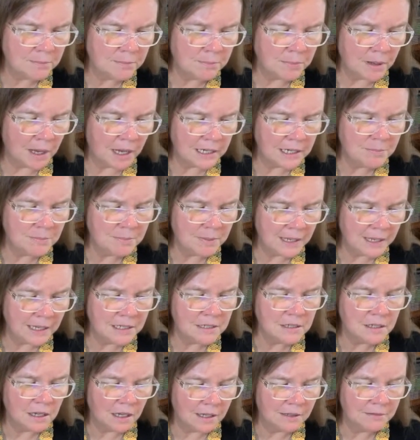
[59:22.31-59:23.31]

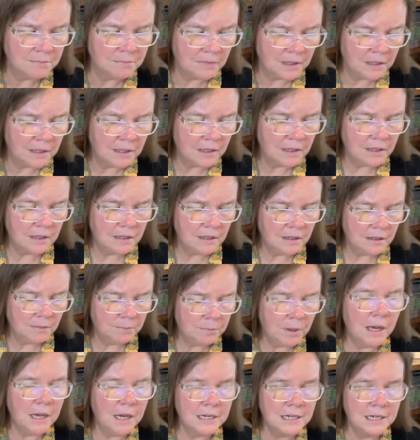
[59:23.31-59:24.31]

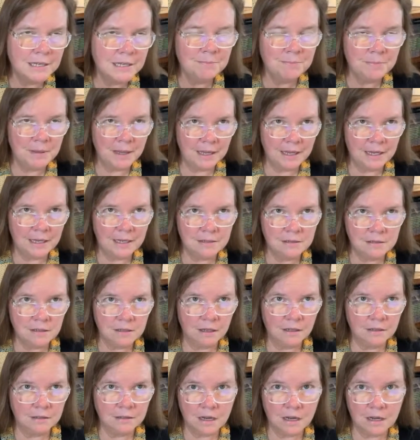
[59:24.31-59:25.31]

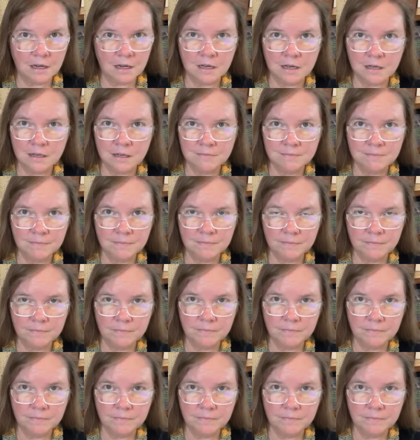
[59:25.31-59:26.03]
bonniebay.com